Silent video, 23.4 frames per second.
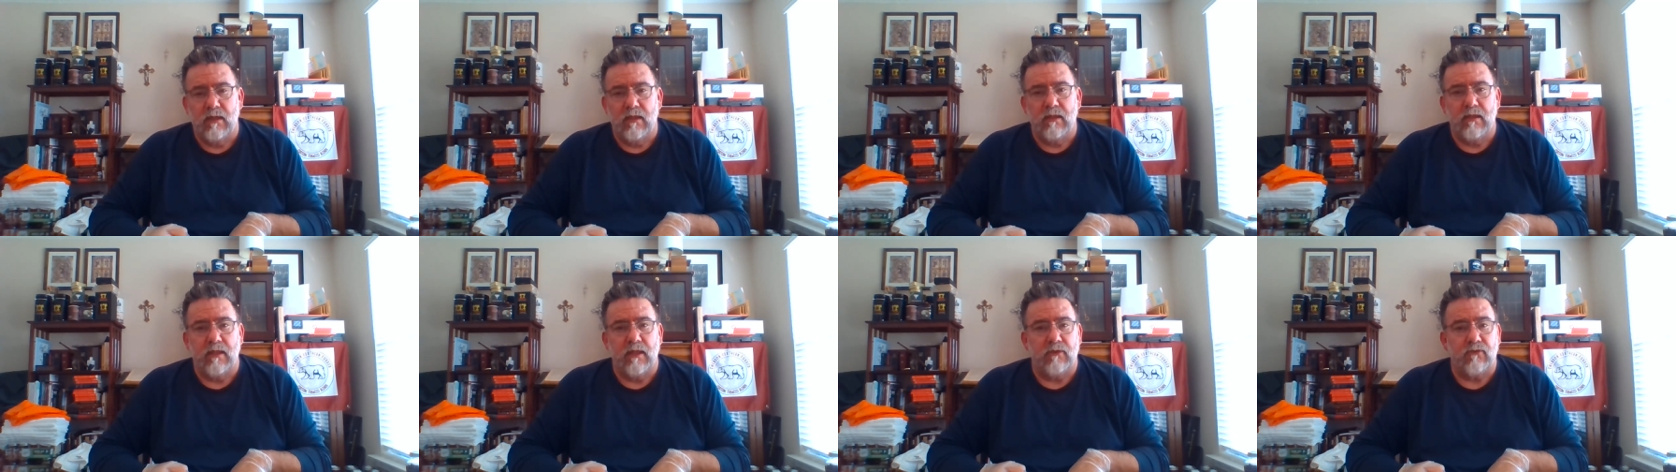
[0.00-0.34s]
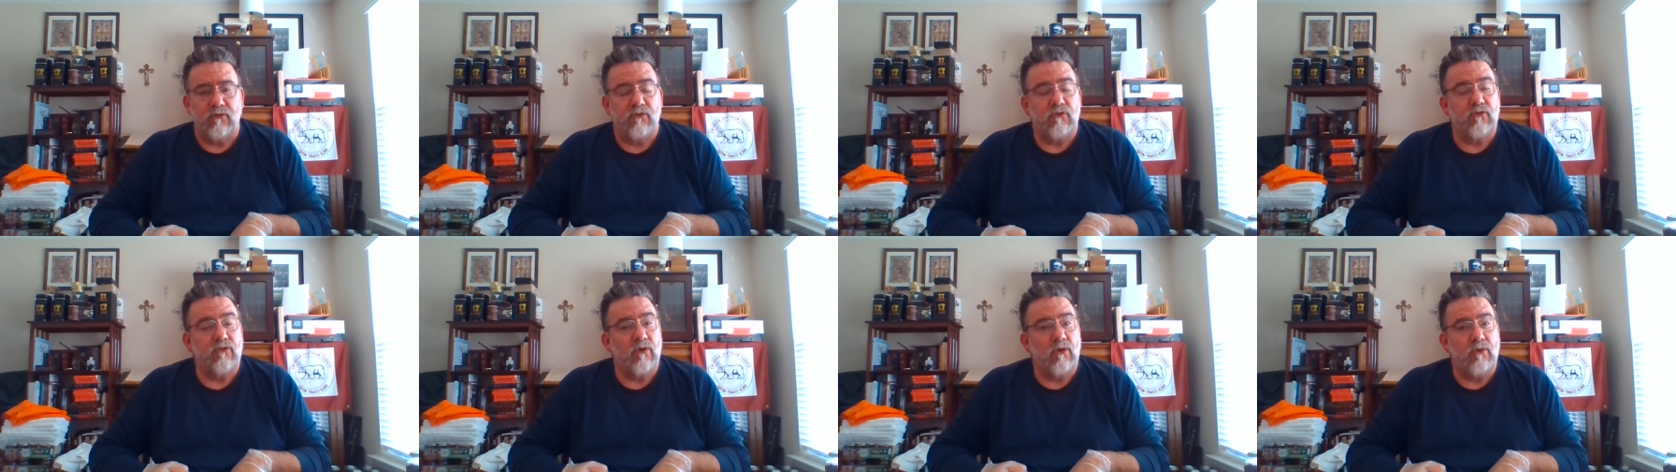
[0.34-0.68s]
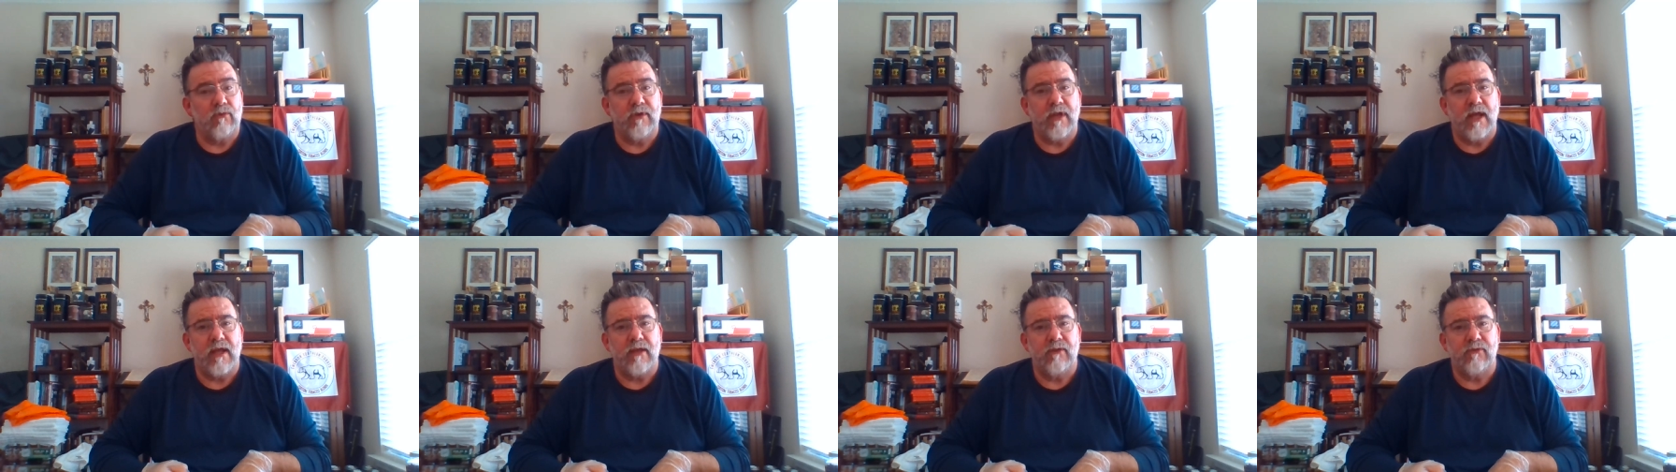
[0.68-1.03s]
that's so
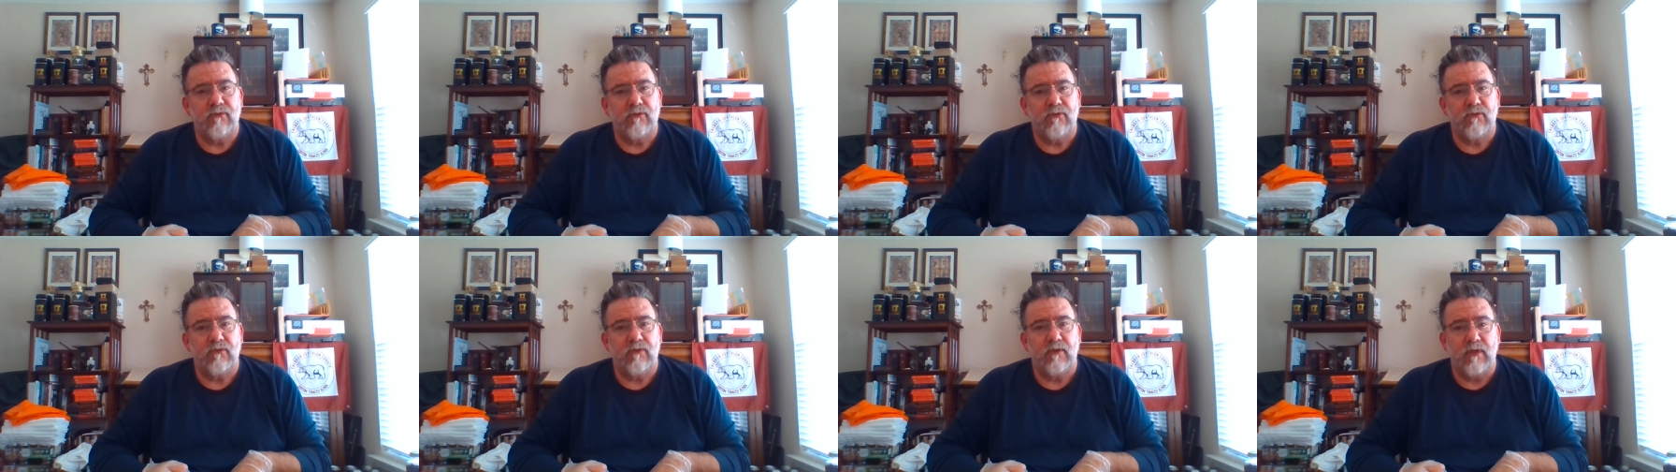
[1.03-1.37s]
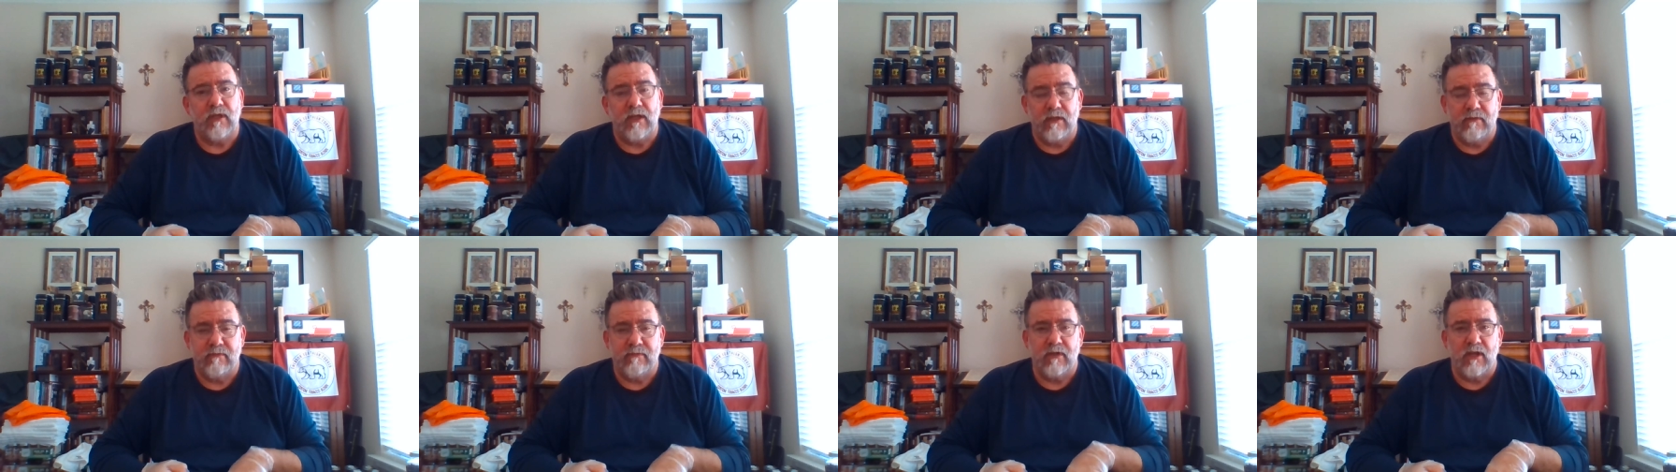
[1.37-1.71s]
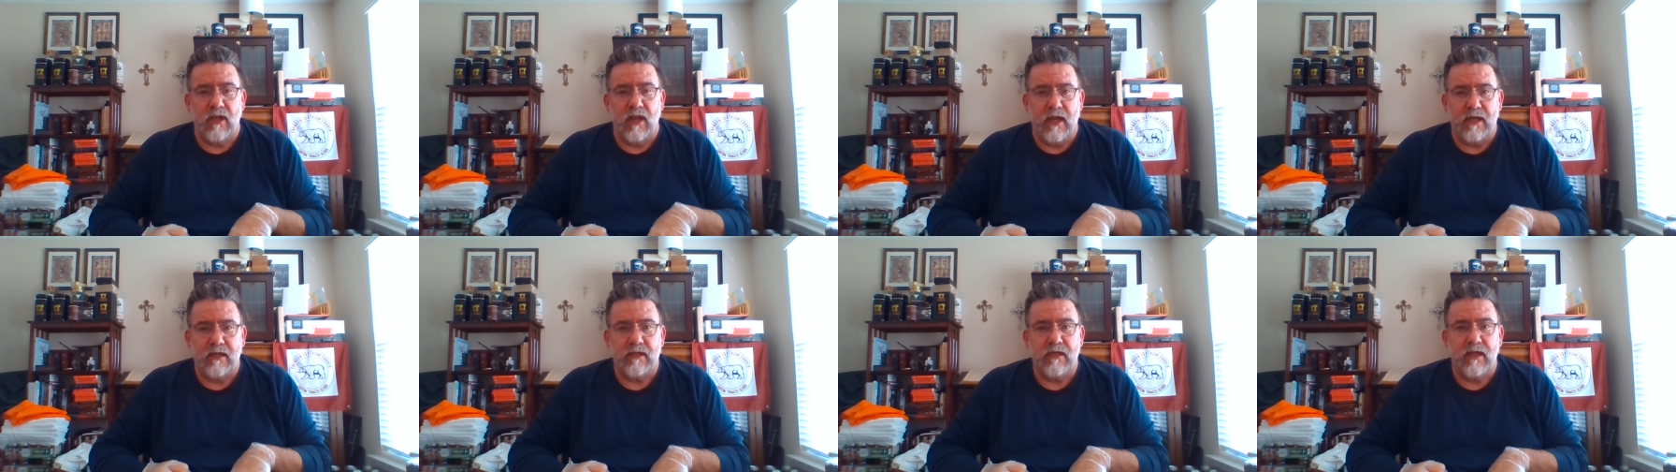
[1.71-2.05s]
dense, even
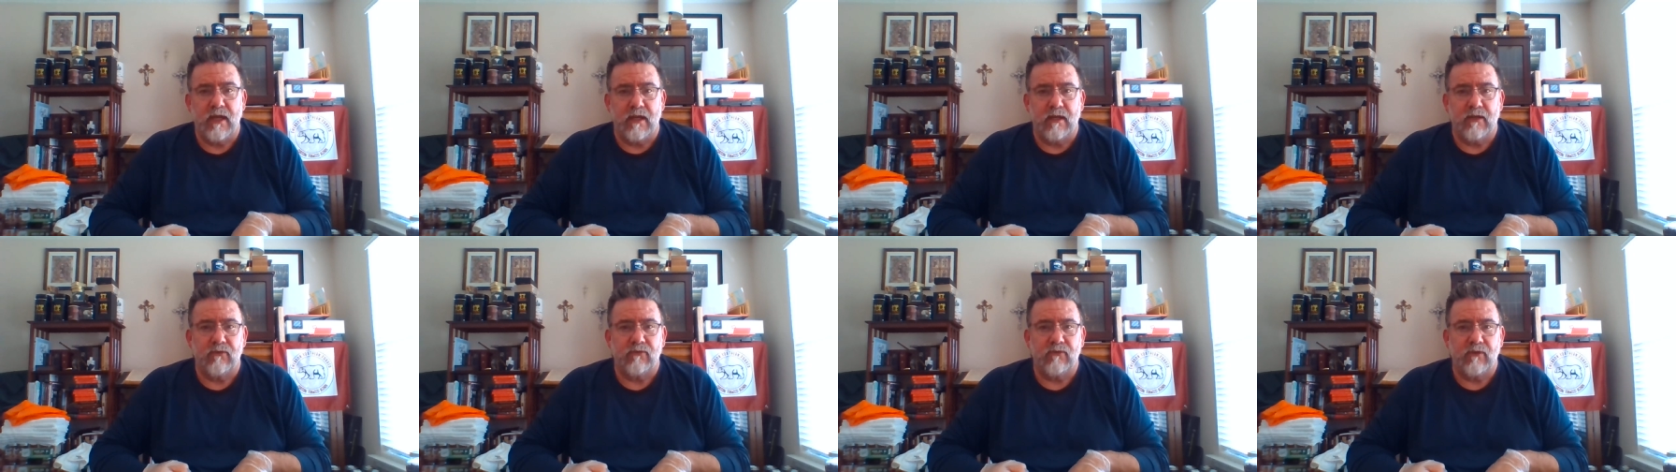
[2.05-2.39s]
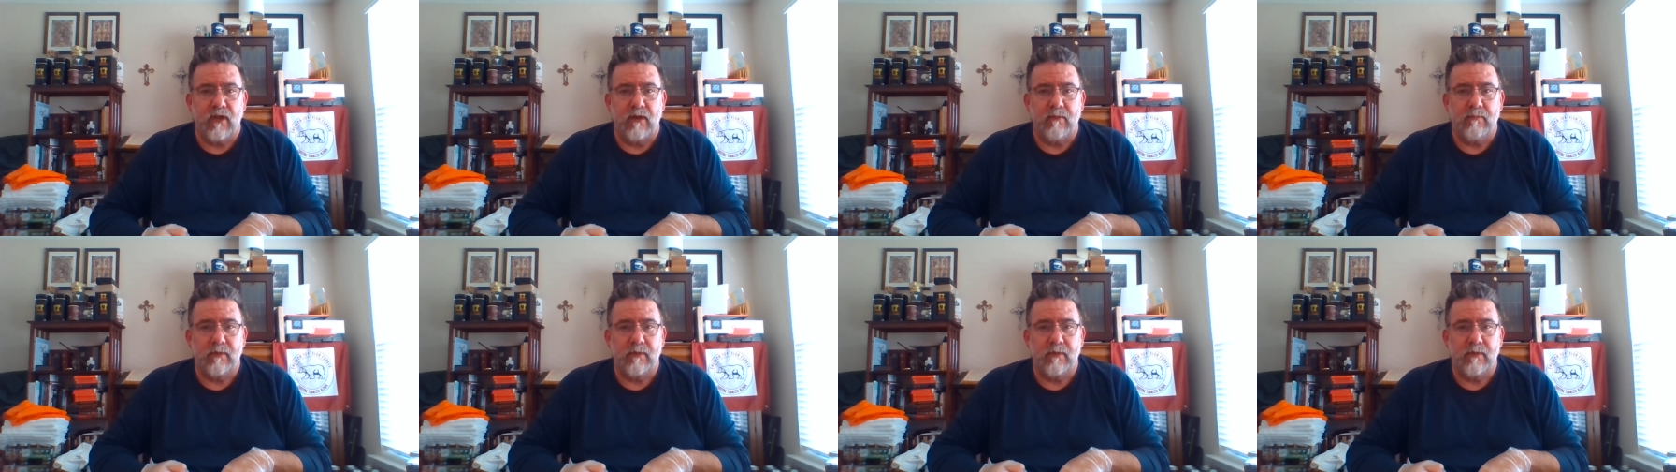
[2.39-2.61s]
light can't escape